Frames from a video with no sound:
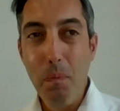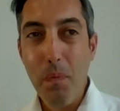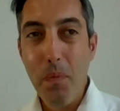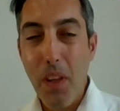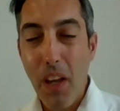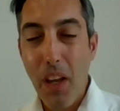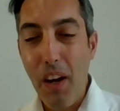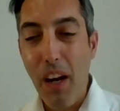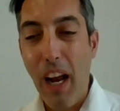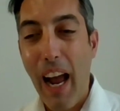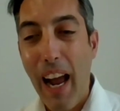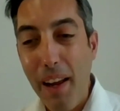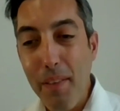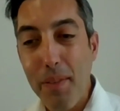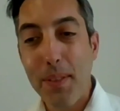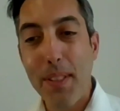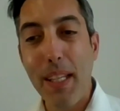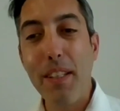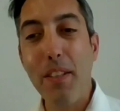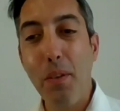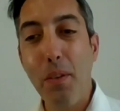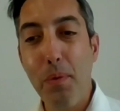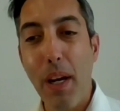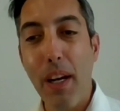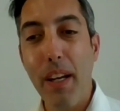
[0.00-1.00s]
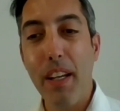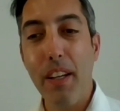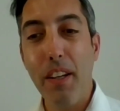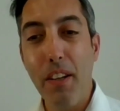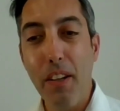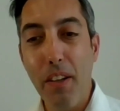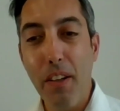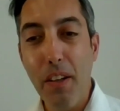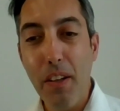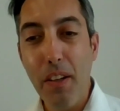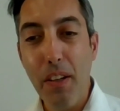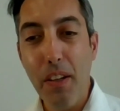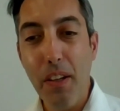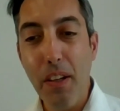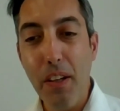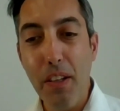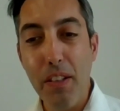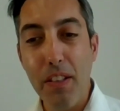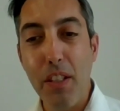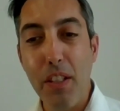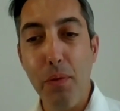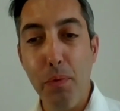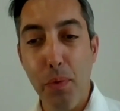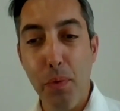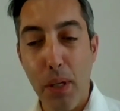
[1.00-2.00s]
I've seen a
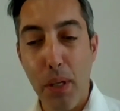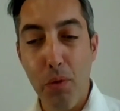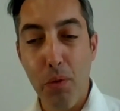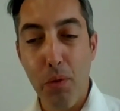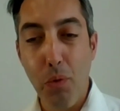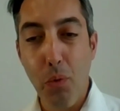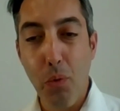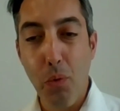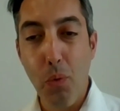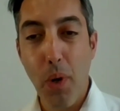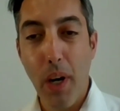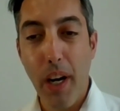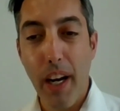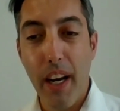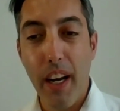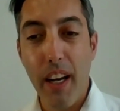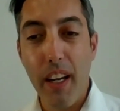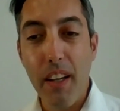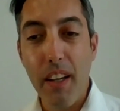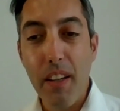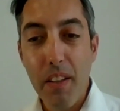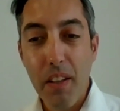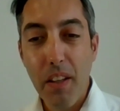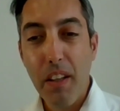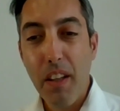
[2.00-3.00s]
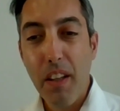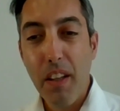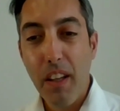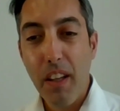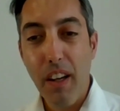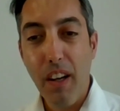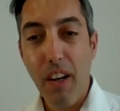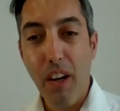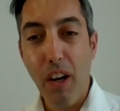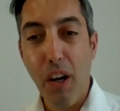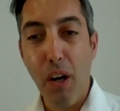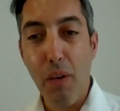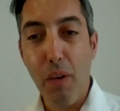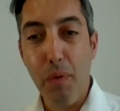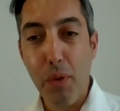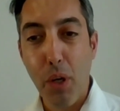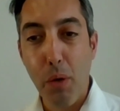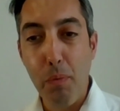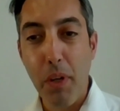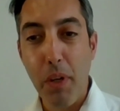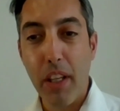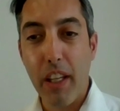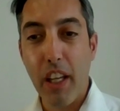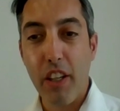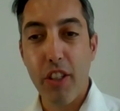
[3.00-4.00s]
different way of
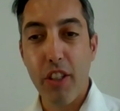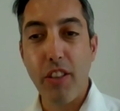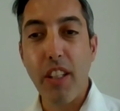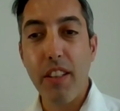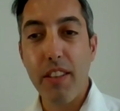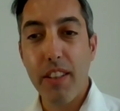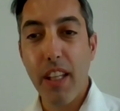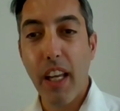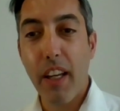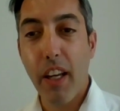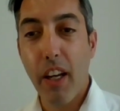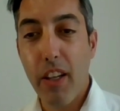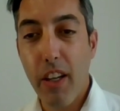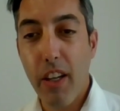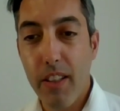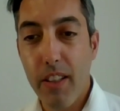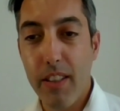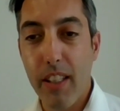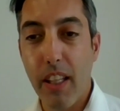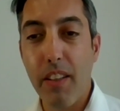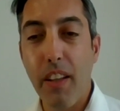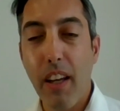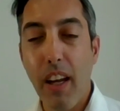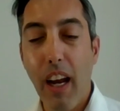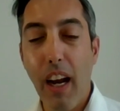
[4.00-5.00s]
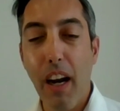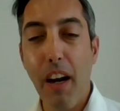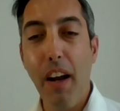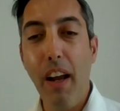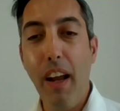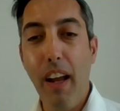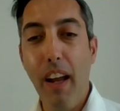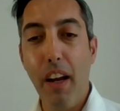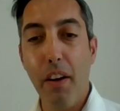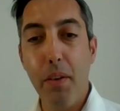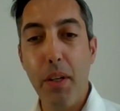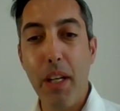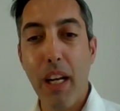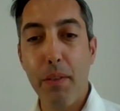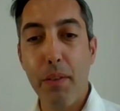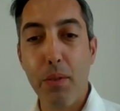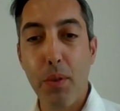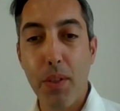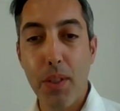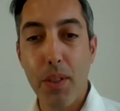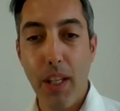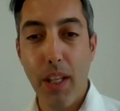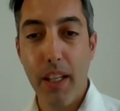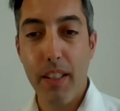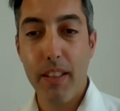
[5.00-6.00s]
communication in Tech Alliance, and I really have to
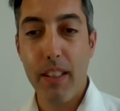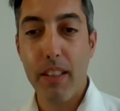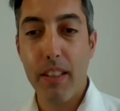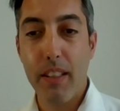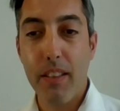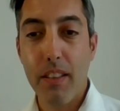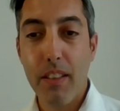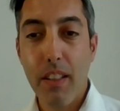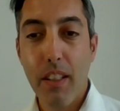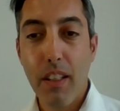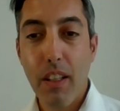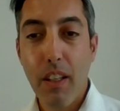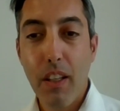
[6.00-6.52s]
say that